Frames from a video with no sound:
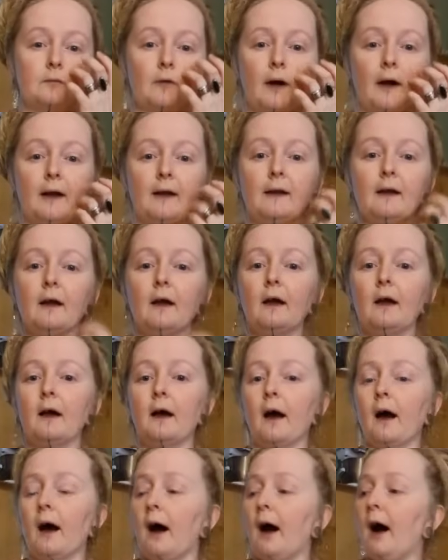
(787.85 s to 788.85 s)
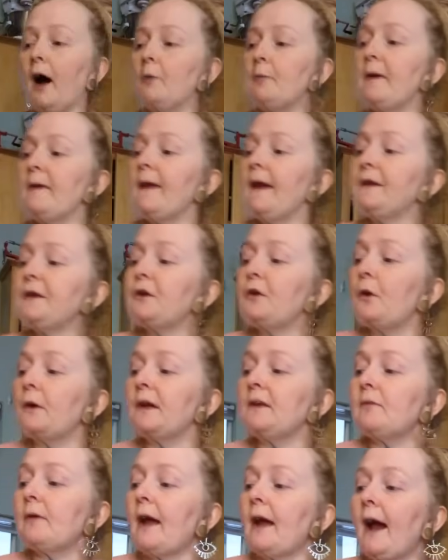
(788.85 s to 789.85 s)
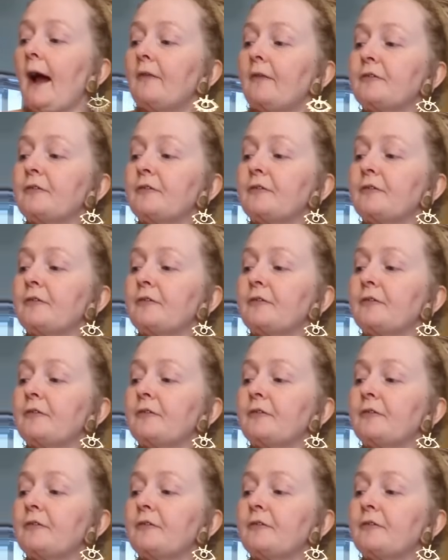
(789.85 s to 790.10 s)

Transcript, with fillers: right? And then you don't even